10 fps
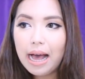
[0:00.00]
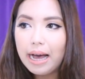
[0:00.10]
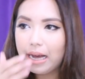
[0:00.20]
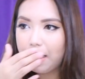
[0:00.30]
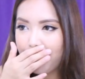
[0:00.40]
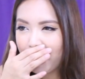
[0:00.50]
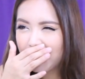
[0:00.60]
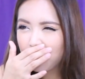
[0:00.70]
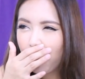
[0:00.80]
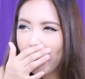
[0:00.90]
and
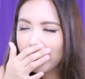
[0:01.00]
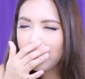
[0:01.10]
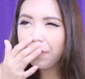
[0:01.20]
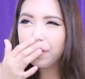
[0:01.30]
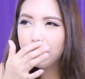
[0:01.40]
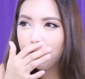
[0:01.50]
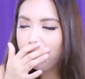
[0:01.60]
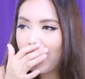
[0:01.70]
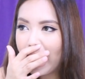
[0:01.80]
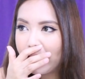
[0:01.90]
it's quite difficult to
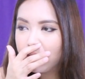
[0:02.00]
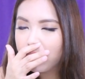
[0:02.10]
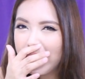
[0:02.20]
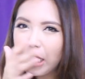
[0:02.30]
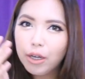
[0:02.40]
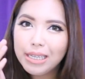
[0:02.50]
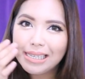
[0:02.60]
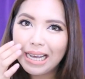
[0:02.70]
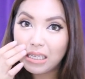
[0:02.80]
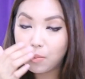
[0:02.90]
find really good
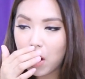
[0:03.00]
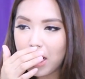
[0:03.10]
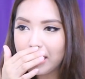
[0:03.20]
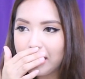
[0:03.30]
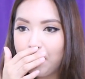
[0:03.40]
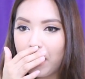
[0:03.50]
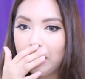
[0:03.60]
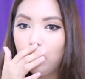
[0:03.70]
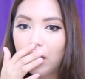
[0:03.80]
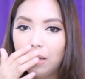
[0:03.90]
sized bras sa
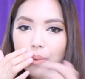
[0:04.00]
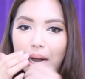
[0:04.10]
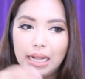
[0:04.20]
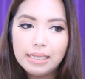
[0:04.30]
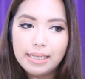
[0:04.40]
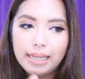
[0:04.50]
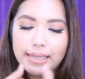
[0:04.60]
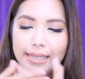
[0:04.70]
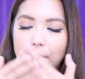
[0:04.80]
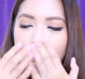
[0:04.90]
mga local brands
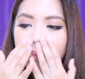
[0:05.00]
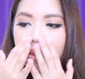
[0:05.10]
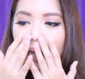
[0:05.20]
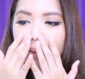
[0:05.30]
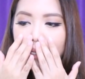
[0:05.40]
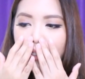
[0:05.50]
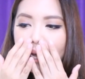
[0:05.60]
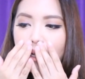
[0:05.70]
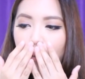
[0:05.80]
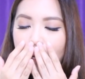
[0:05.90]
since I
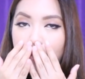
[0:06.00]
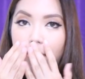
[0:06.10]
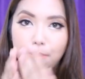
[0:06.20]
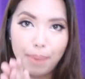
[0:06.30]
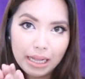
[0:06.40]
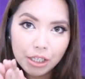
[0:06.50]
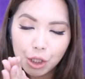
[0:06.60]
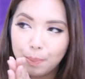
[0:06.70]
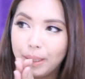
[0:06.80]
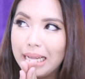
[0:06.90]
tried the one from
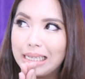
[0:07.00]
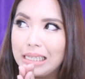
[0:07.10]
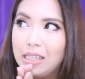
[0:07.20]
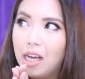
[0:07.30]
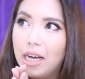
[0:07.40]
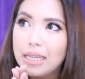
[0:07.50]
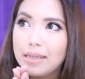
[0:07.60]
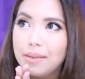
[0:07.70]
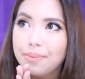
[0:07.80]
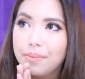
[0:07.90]
Bench, but it's
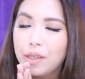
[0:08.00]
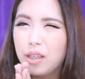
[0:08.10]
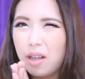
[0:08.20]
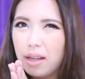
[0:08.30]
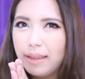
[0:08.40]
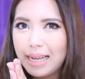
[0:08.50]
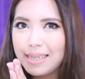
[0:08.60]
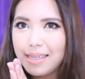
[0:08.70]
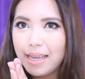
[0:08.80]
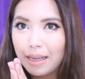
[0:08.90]
not long
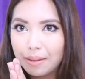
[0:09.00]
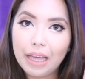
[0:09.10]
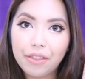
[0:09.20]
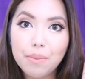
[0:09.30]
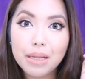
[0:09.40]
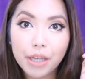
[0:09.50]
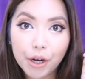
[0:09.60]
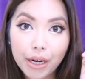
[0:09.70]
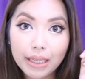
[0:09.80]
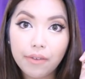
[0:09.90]
lasting. Like the
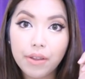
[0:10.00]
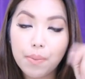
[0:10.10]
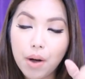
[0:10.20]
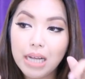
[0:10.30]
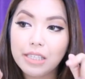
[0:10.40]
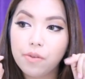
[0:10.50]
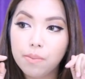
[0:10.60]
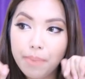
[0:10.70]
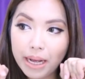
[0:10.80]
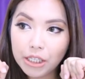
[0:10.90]
material of the bras
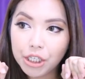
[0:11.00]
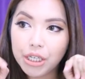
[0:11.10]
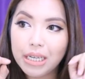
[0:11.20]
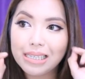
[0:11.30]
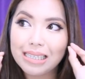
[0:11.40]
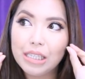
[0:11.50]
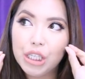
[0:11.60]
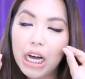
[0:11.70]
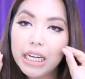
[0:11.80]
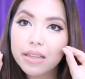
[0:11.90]
from Bench is
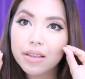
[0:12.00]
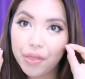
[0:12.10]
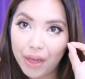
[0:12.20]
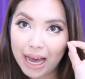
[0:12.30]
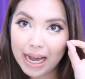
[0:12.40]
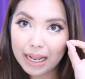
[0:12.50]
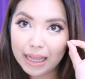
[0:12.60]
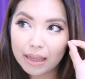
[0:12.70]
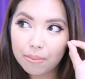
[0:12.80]
not that